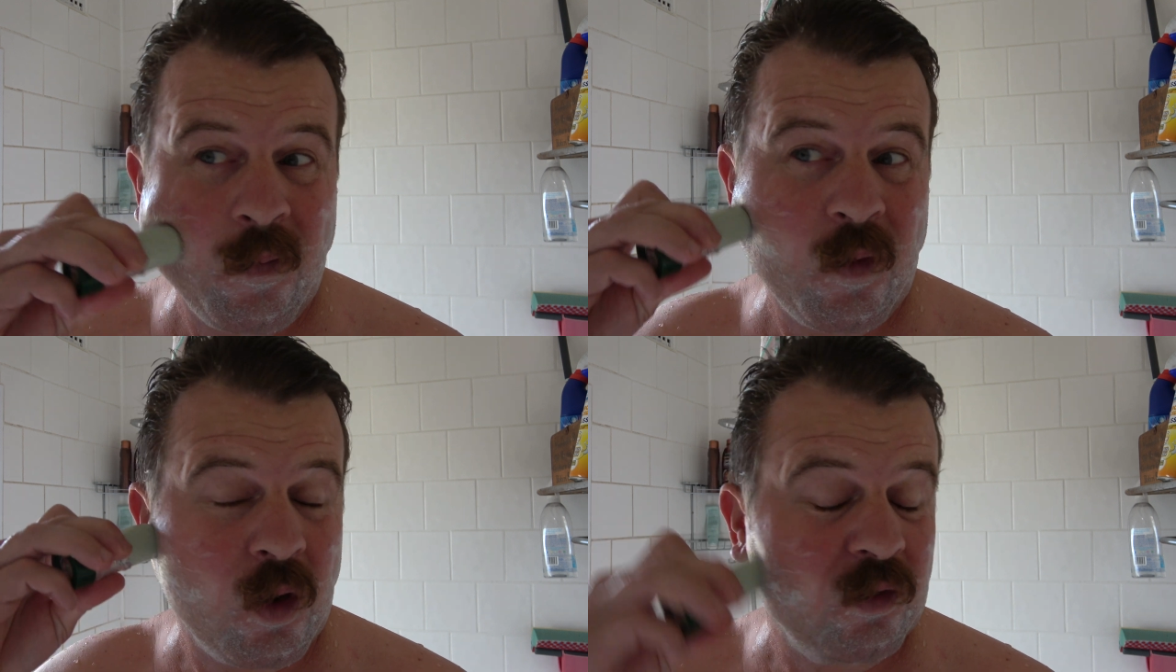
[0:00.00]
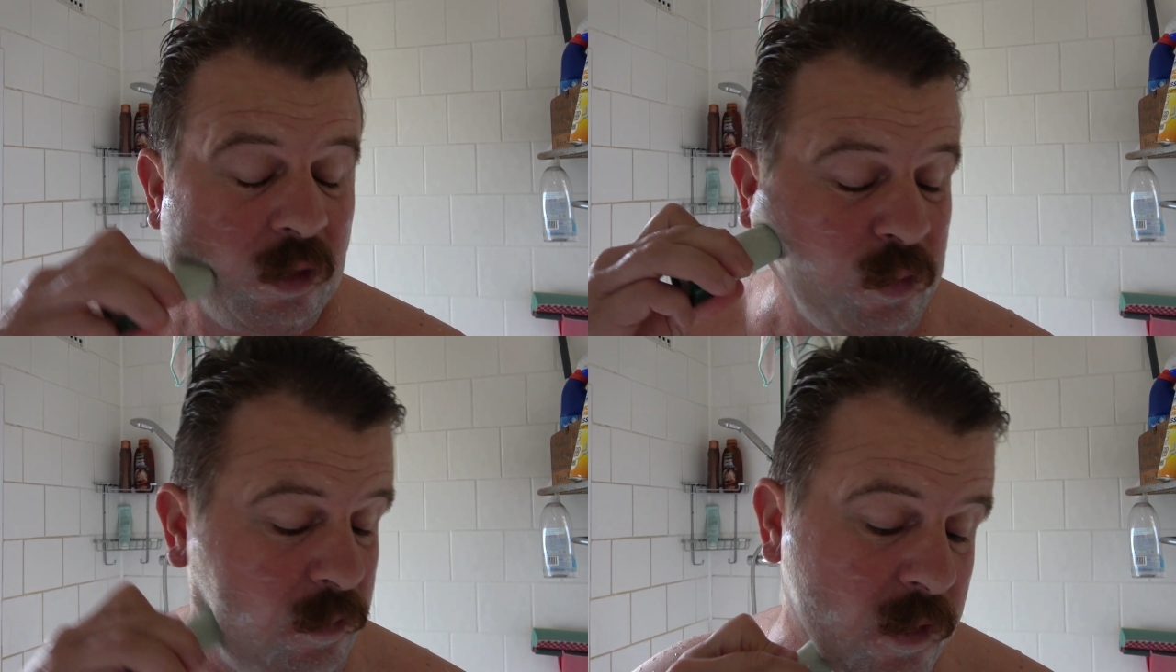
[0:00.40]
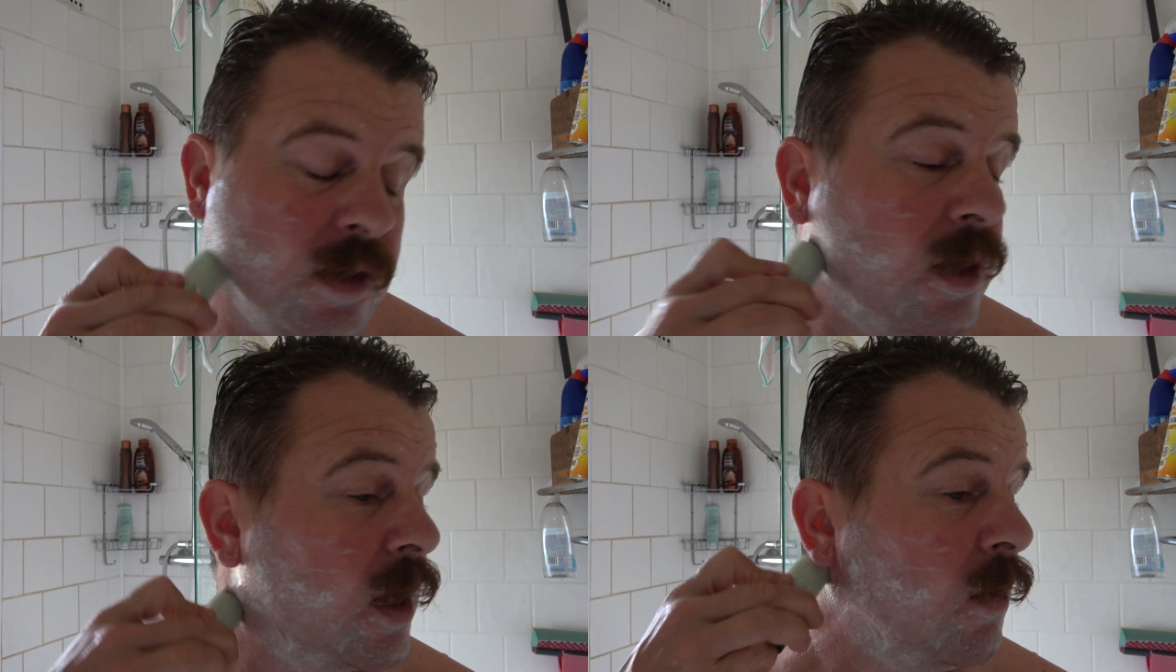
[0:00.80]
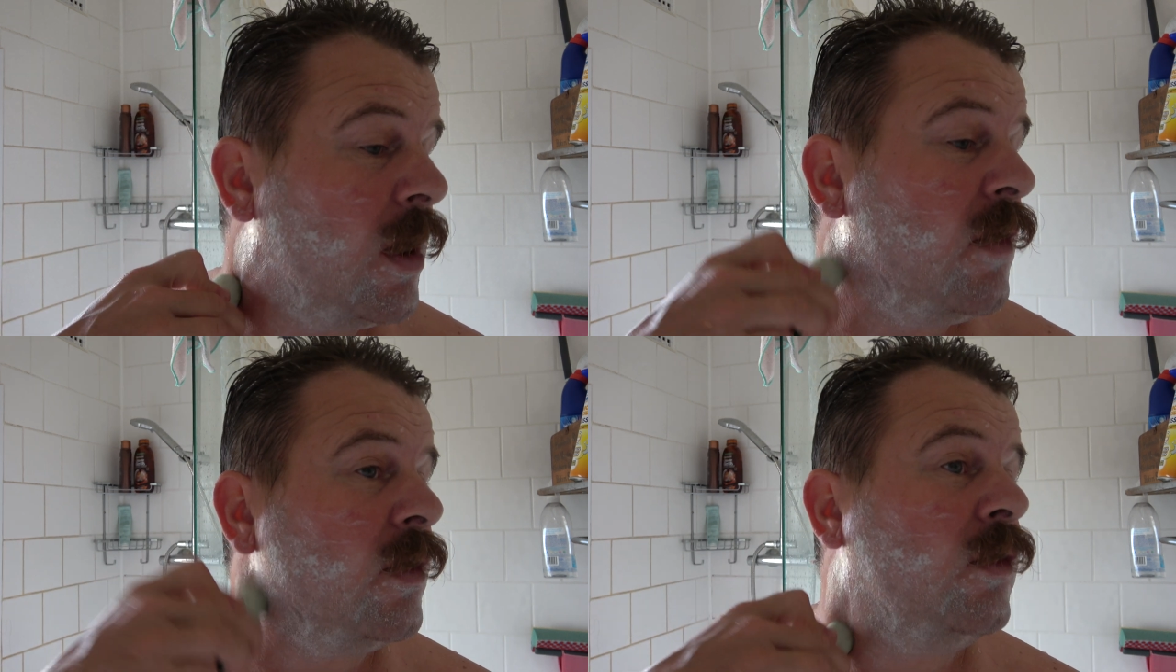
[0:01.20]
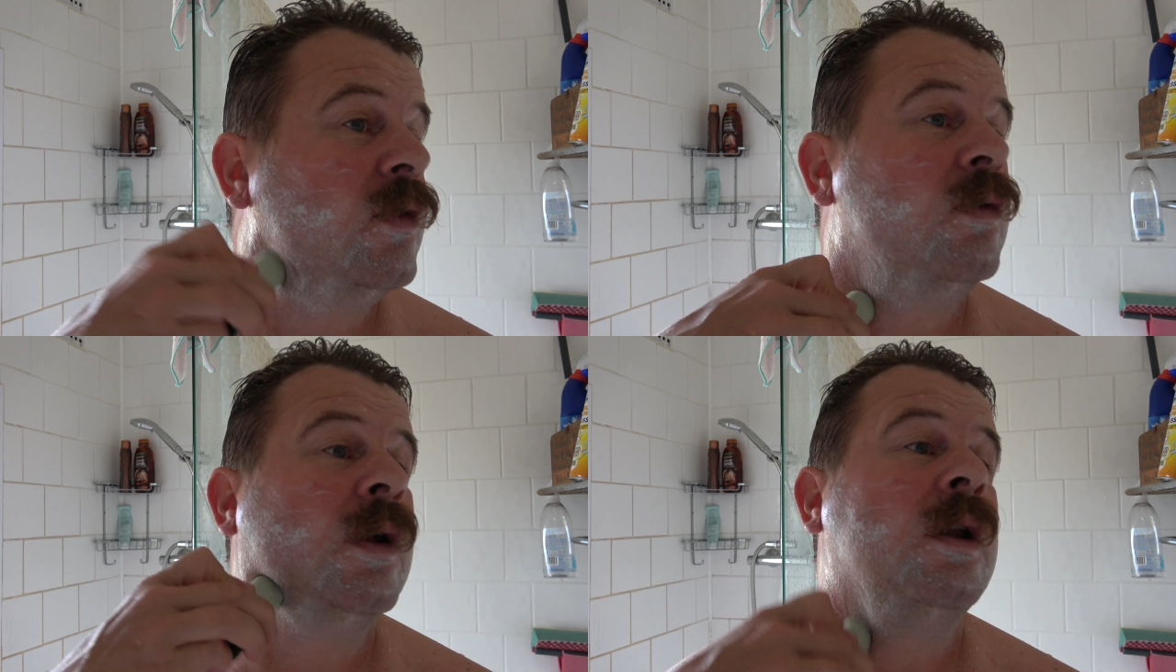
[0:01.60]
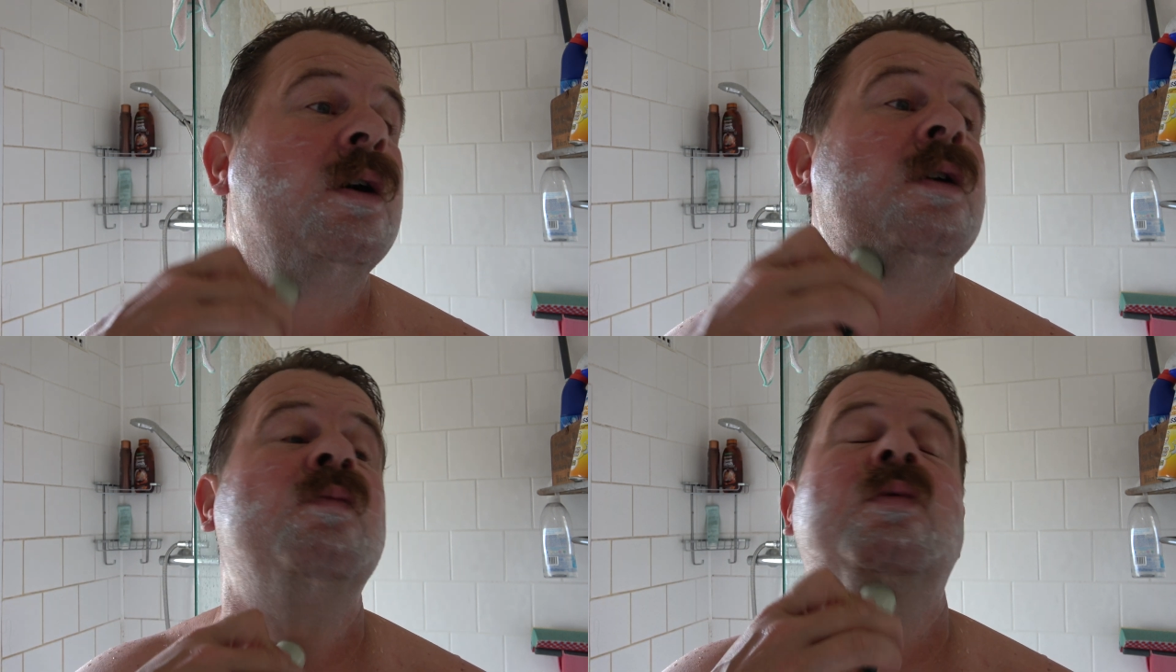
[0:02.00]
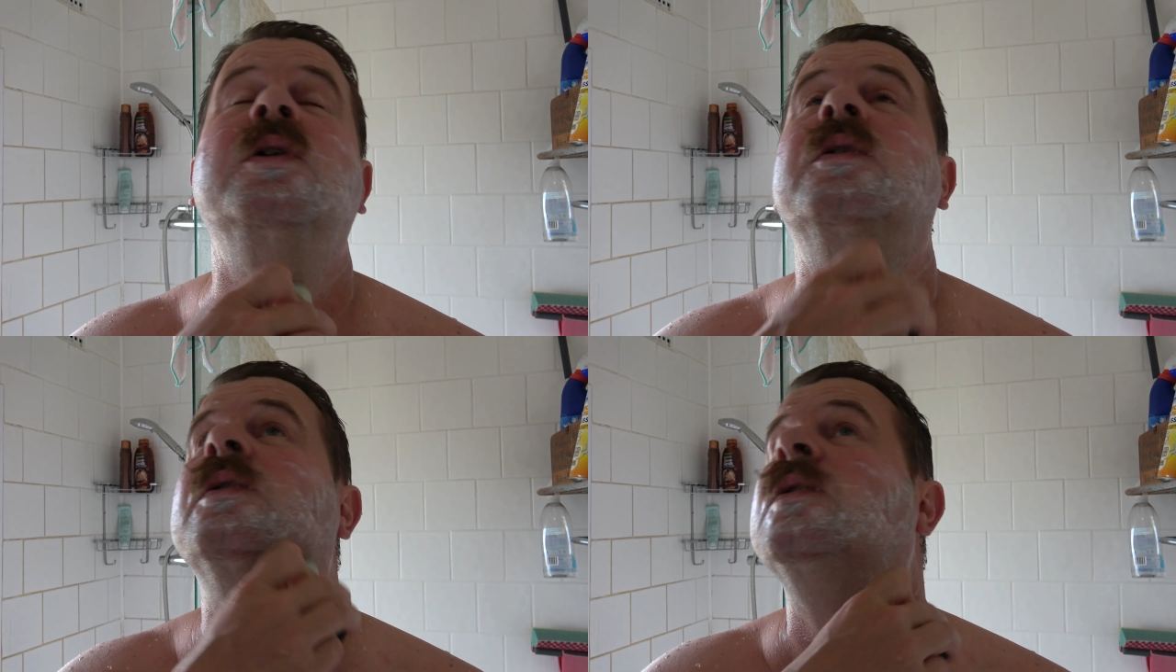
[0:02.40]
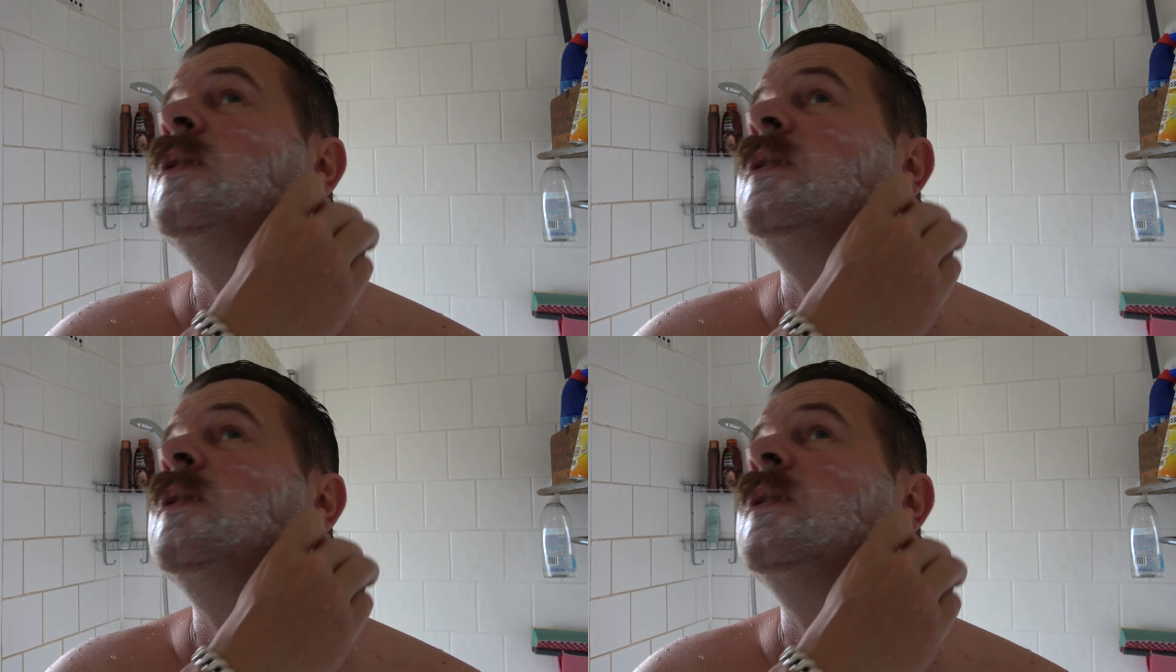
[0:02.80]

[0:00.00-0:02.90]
You know, some people ain't, they get away with it using it all their lives, brilliant.